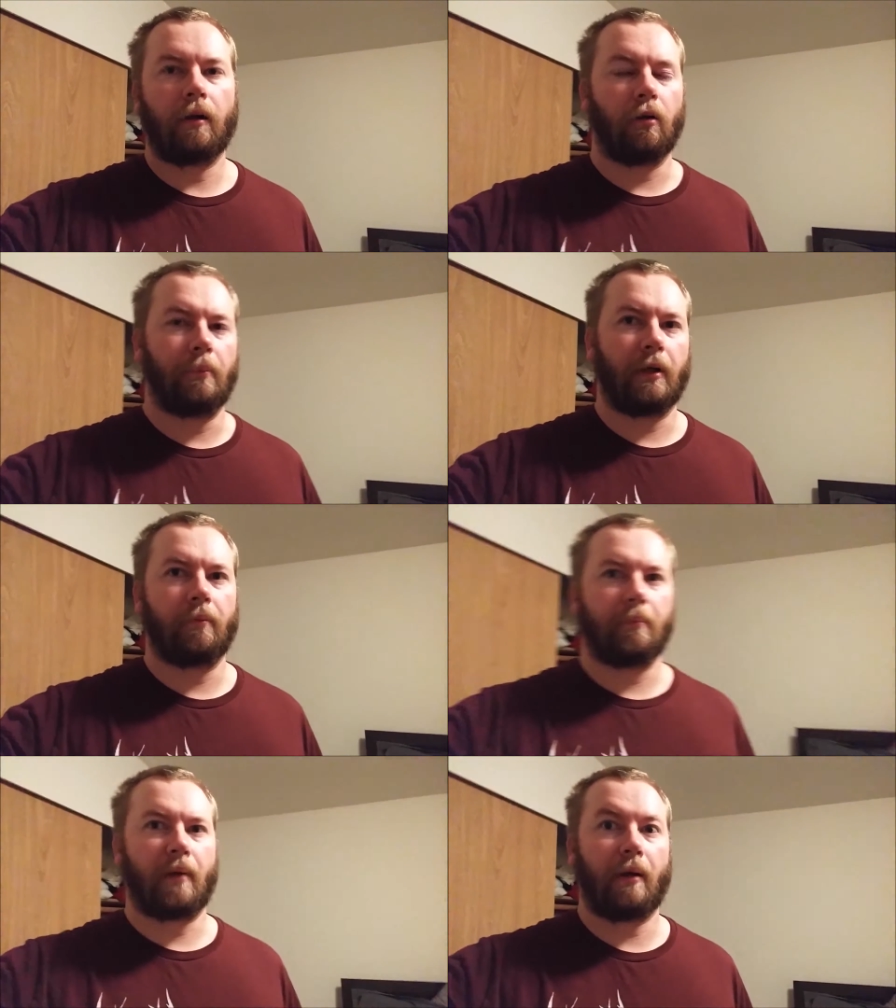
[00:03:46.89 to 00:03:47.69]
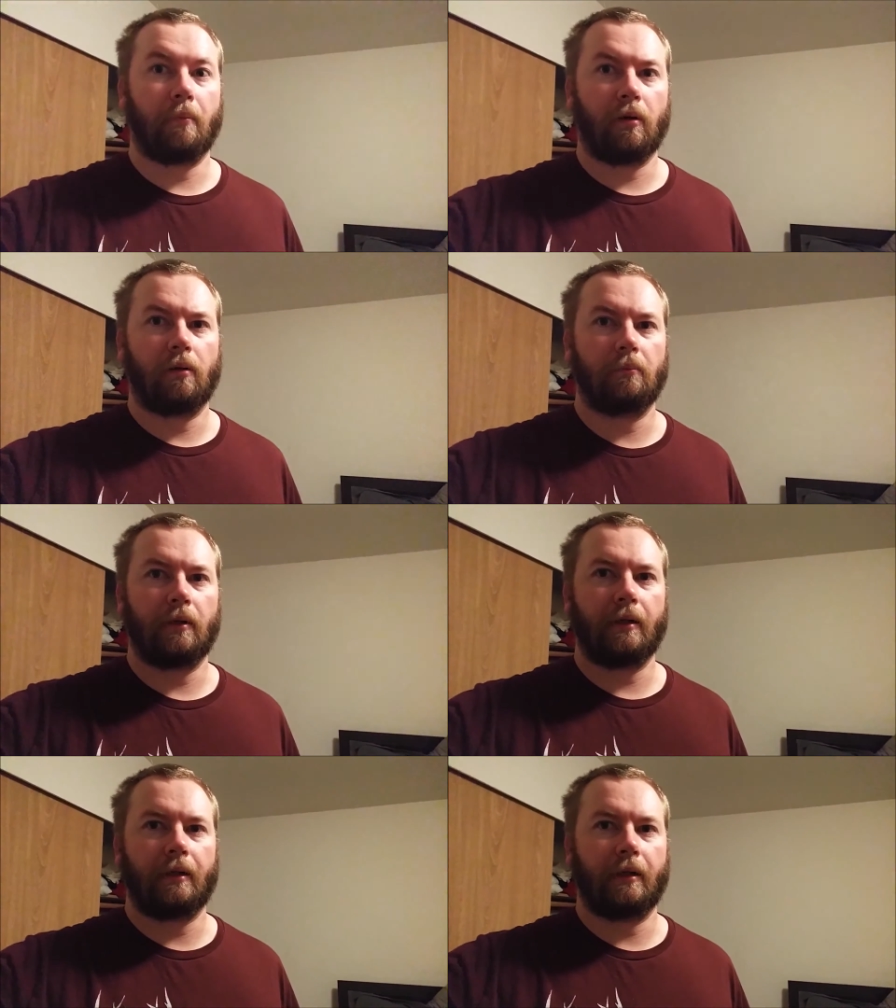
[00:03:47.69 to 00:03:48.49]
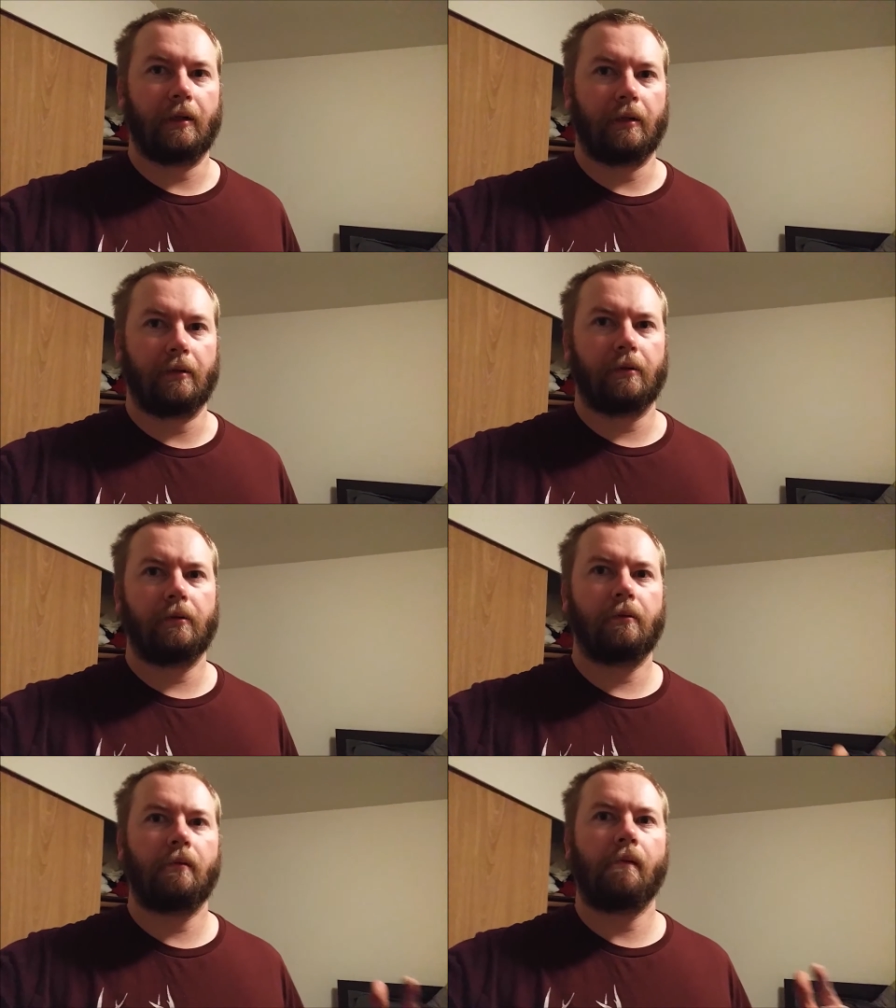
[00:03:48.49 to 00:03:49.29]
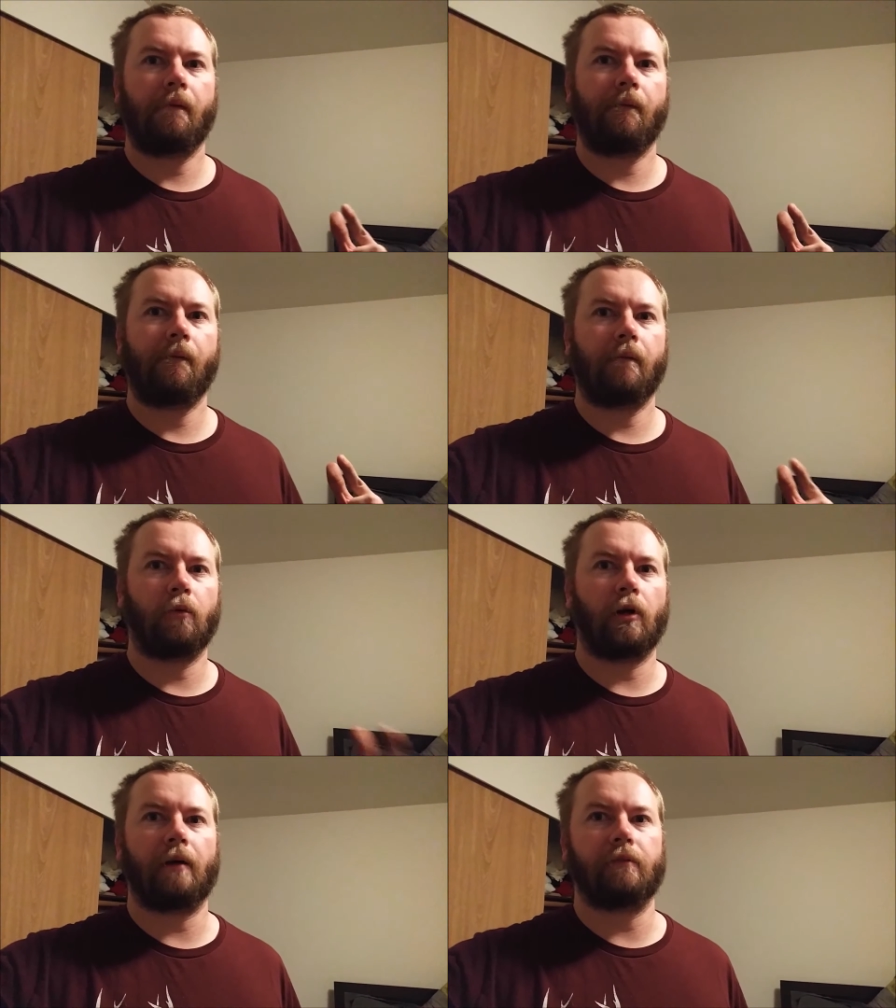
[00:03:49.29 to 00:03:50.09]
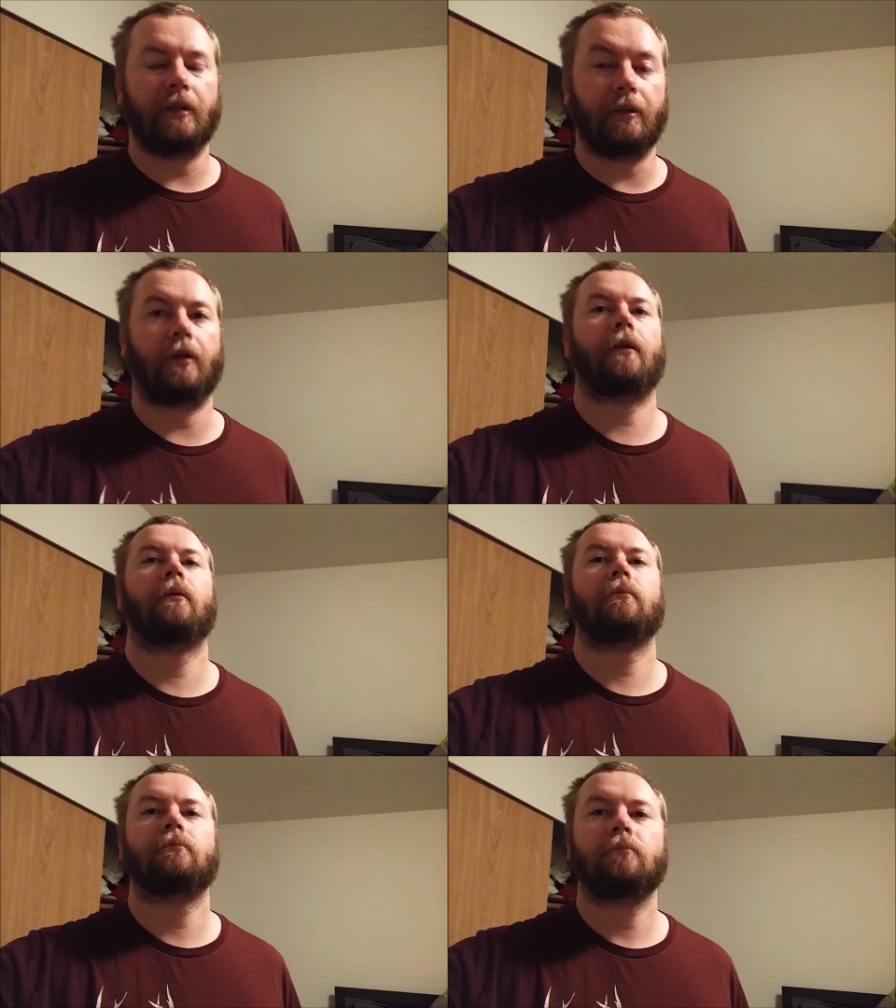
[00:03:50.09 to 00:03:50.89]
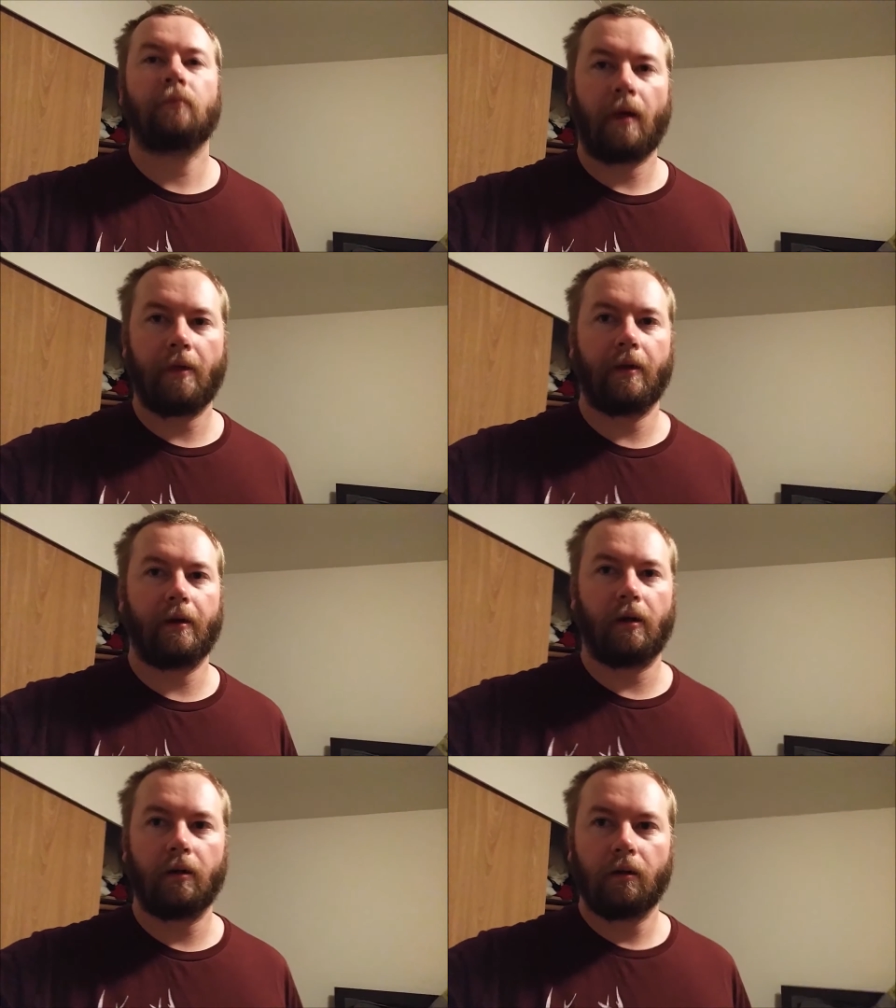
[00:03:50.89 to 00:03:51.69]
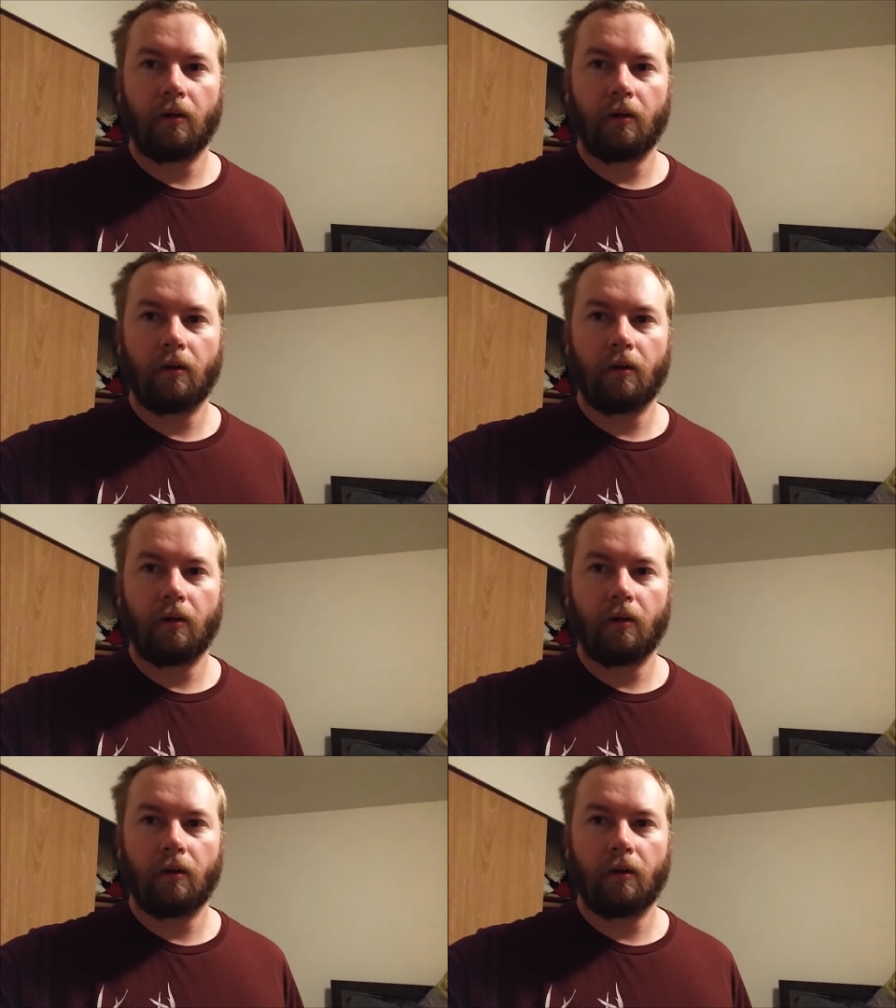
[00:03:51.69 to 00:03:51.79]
I'll go pick up my mom and we'll have dinner there.